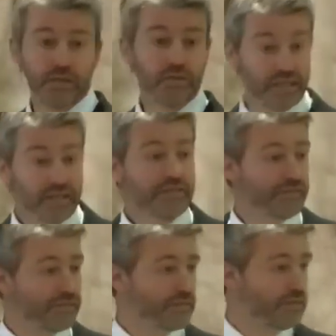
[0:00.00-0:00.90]
You live
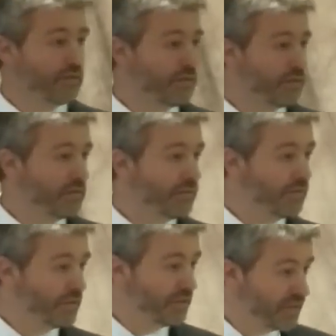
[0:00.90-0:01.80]

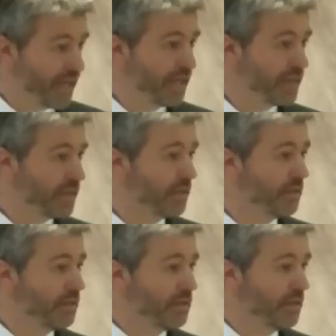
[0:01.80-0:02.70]
for the sake
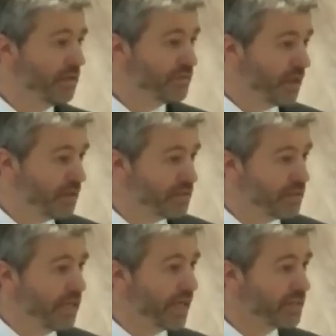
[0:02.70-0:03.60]
of God's
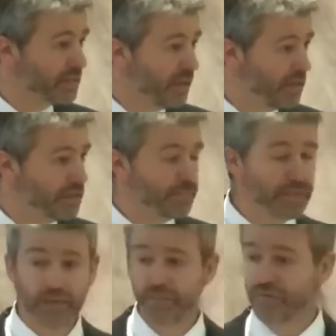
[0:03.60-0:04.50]
elect, God's
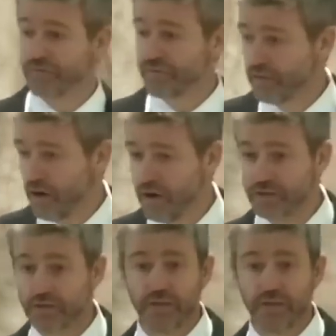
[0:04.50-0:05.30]
people, for the lost.